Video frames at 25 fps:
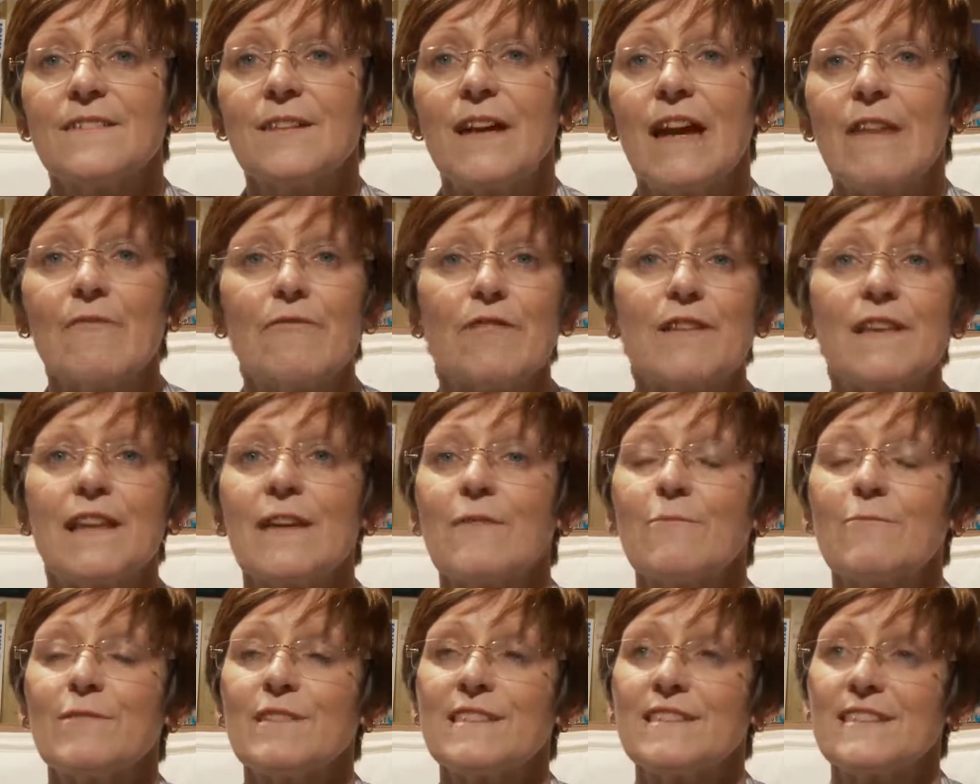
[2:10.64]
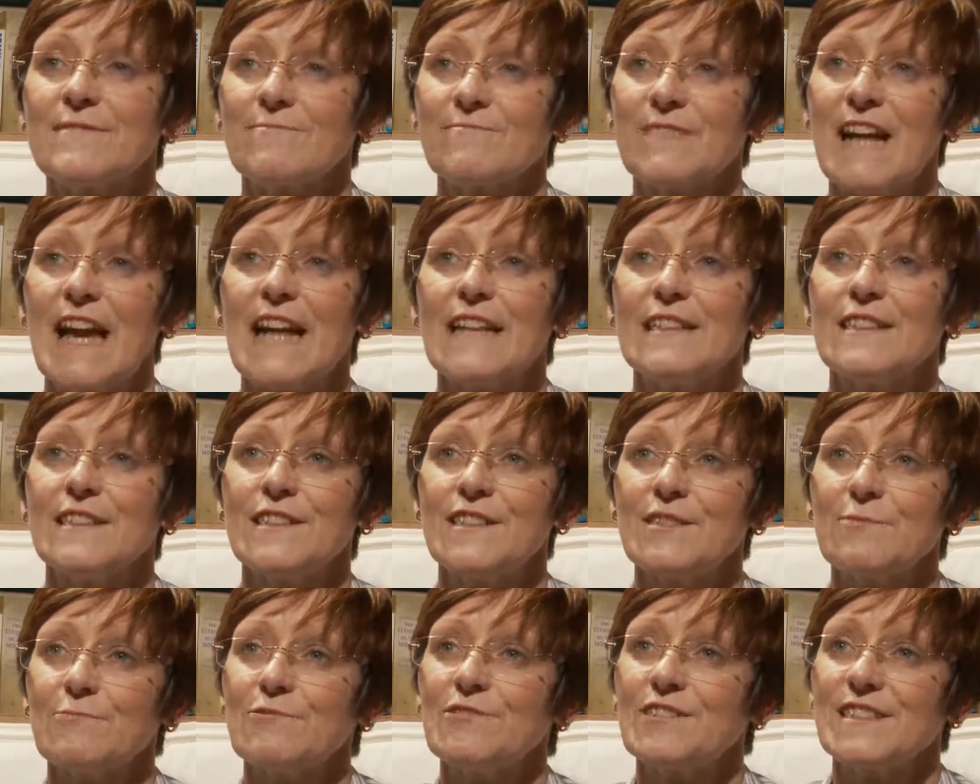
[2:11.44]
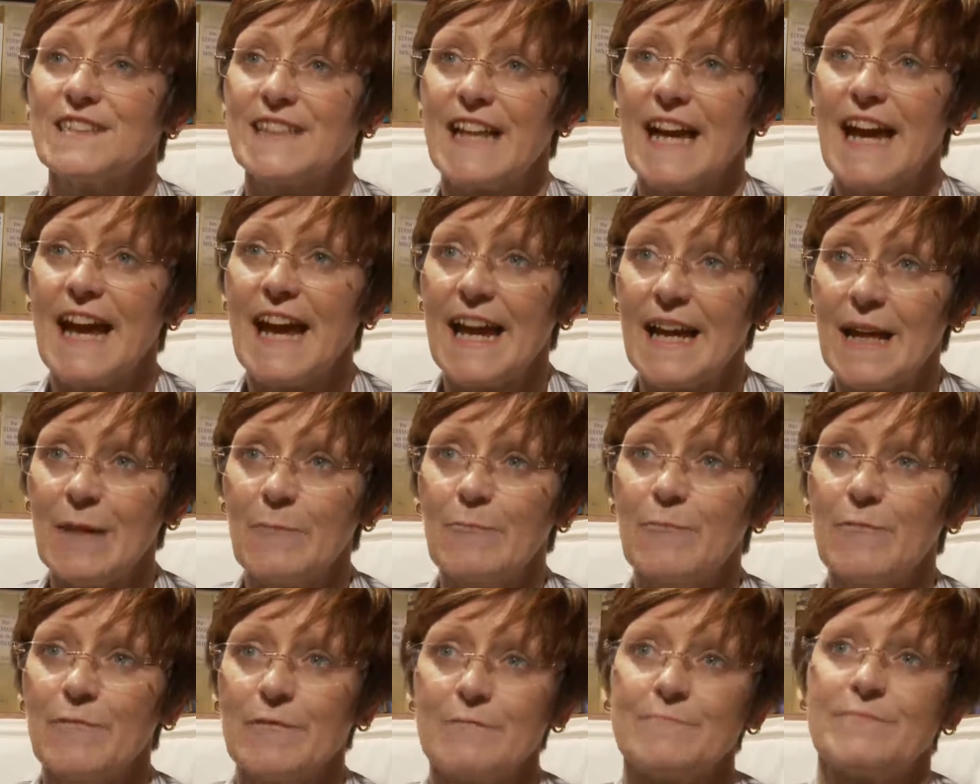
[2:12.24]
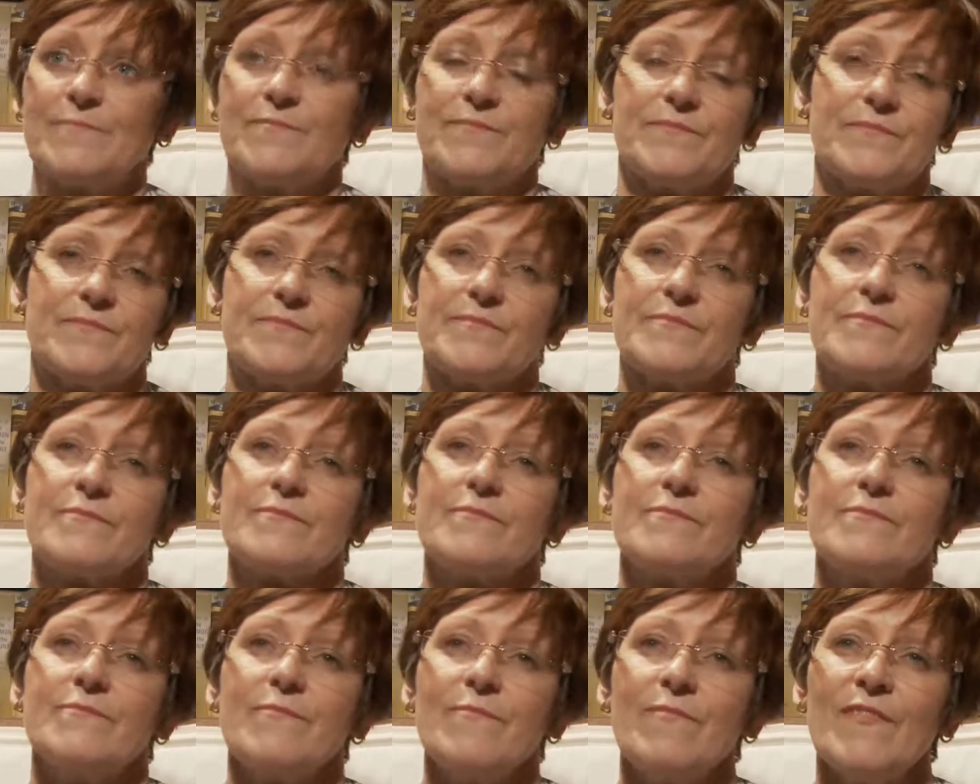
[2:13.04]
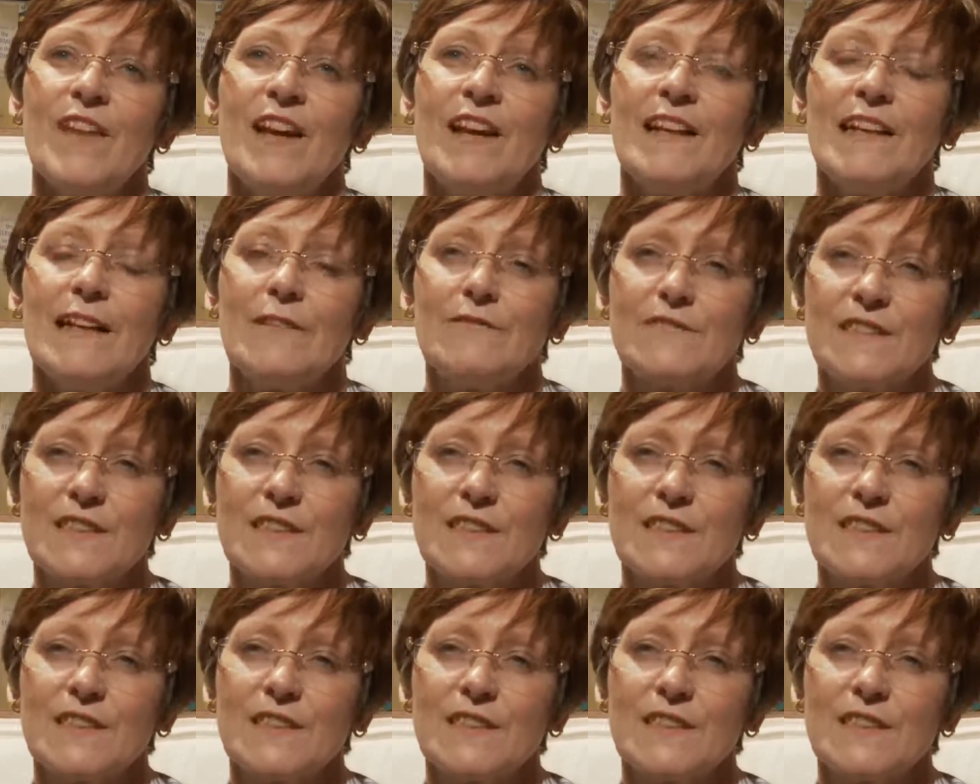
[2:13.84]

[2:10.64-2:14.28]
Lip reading: everything was headed towards that aim. I left